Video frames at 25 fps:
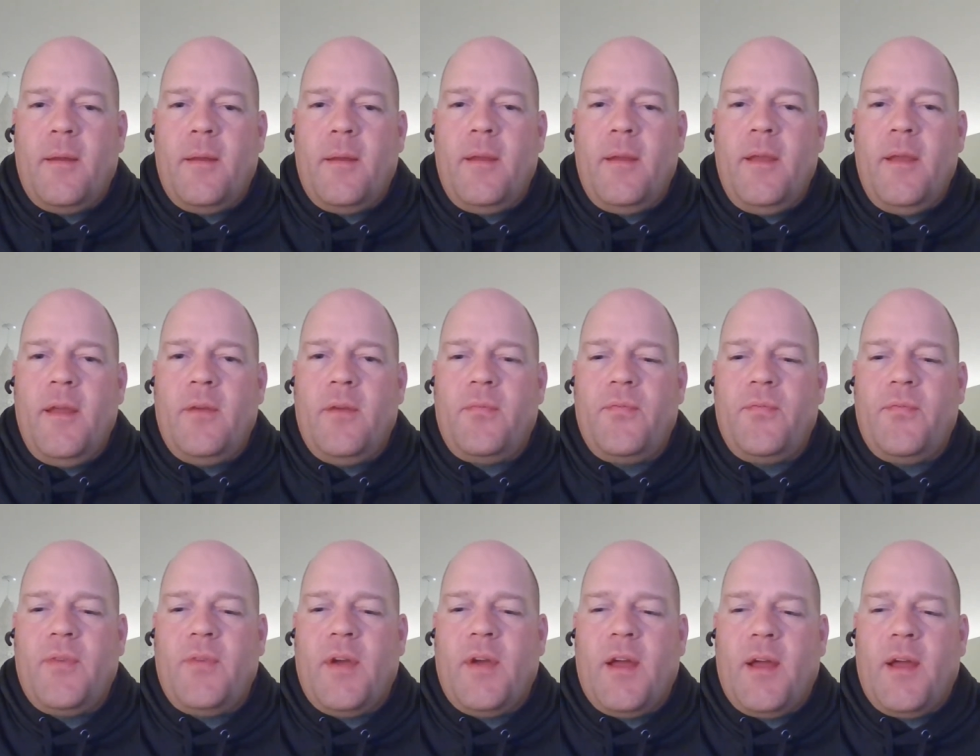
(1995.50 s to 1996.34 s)

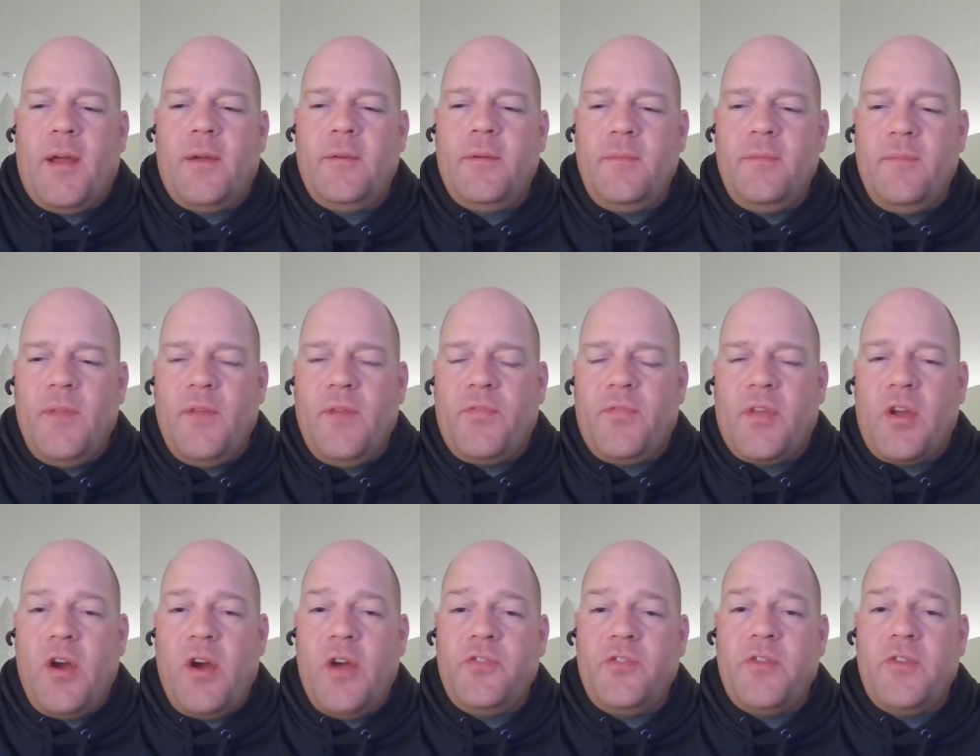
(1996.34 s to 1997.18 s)
If the
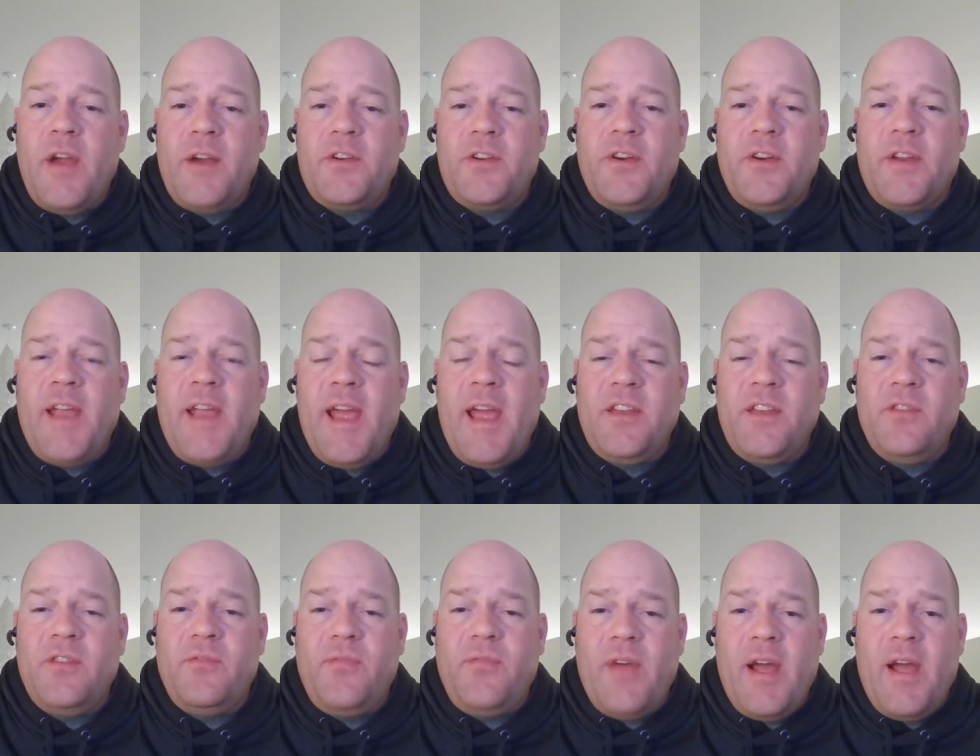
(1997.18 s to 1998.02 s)
contractor can't
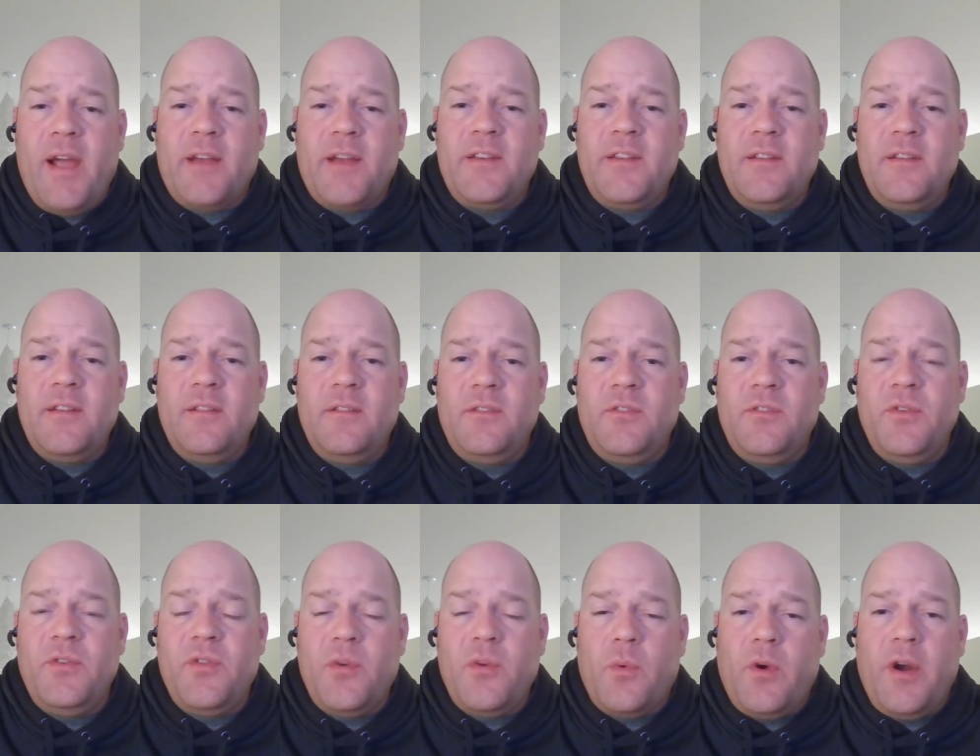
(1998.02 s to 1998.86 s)
in fact
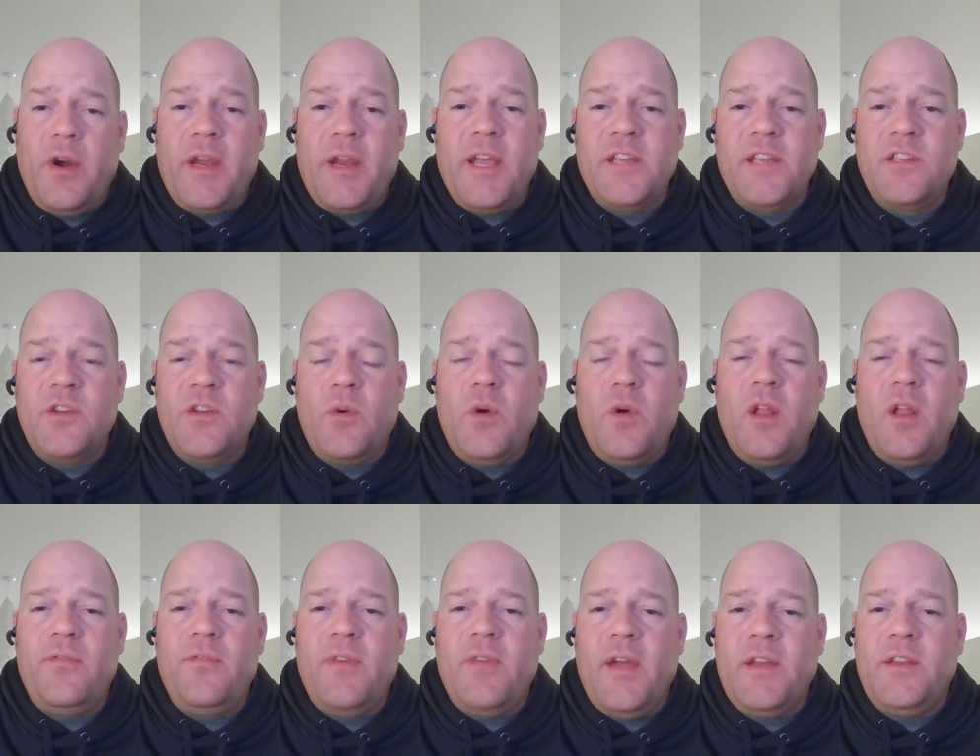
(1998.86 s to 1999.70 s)
do the work, isn't
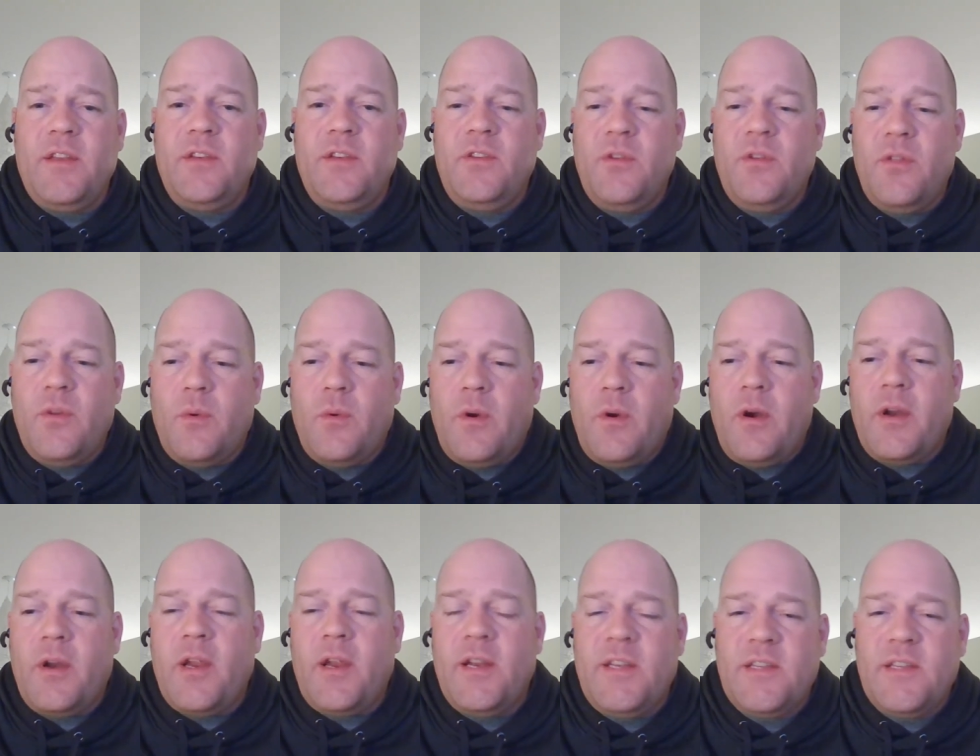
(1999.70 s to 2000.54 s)
qualified to do the
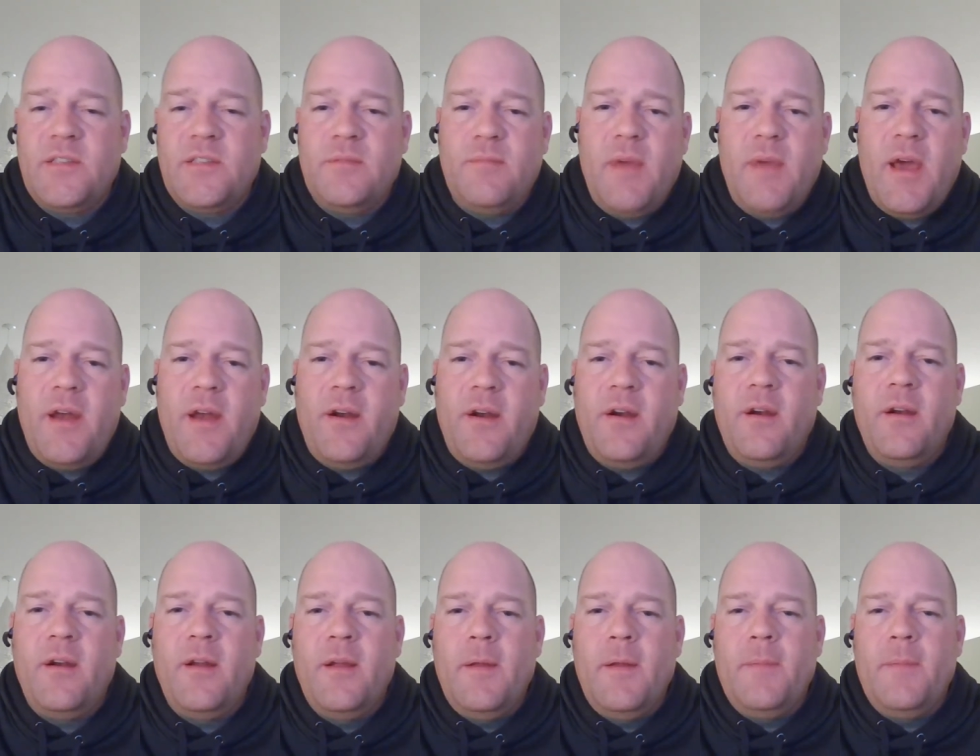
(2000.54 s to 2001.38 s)
work, it doesn't
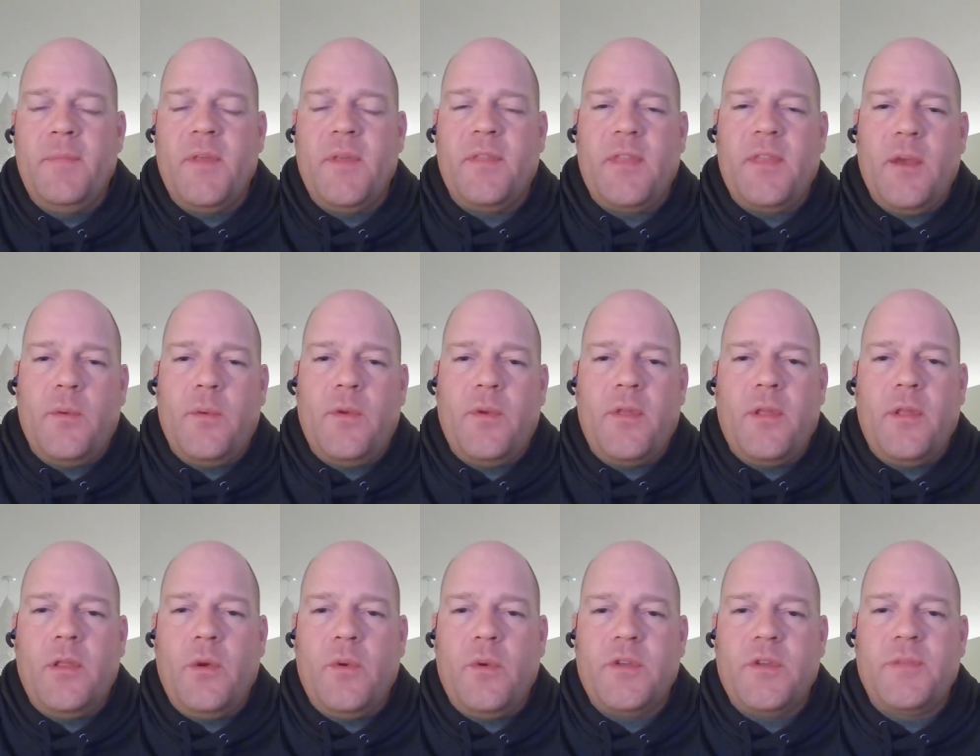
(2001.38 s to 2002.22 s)
matter that they were the
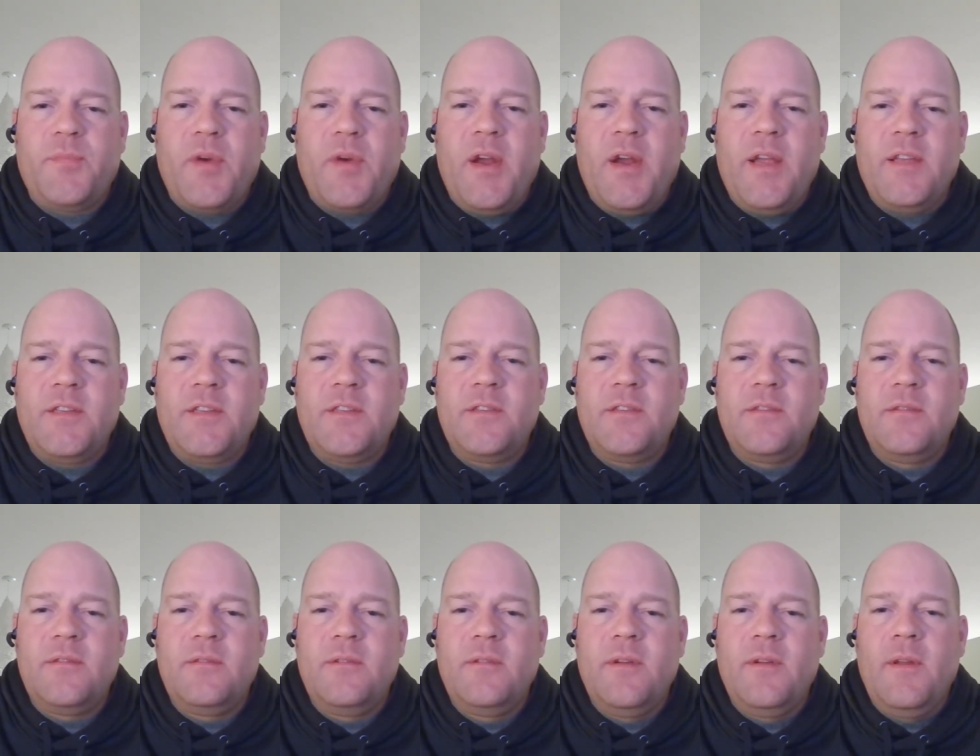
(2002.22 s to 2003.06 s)
lowest price.